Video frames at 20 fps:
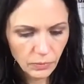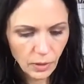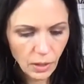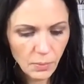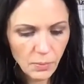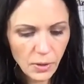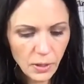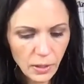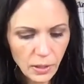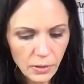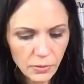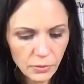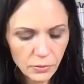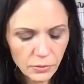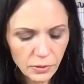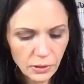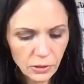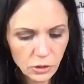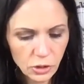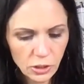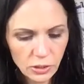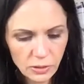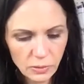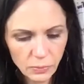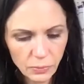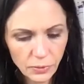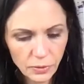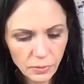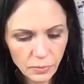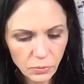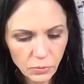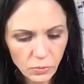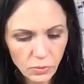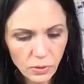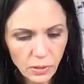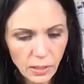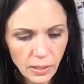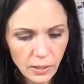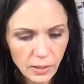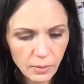among other things. She's a printable
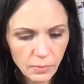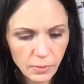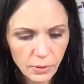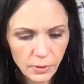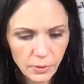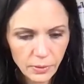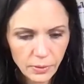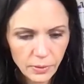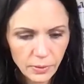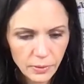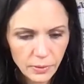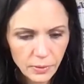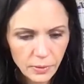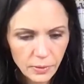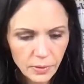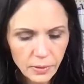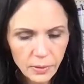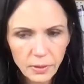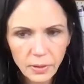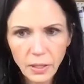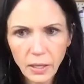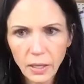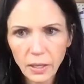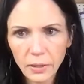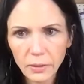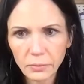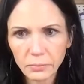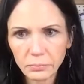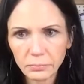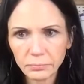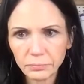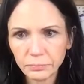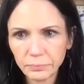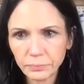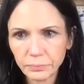club. Um,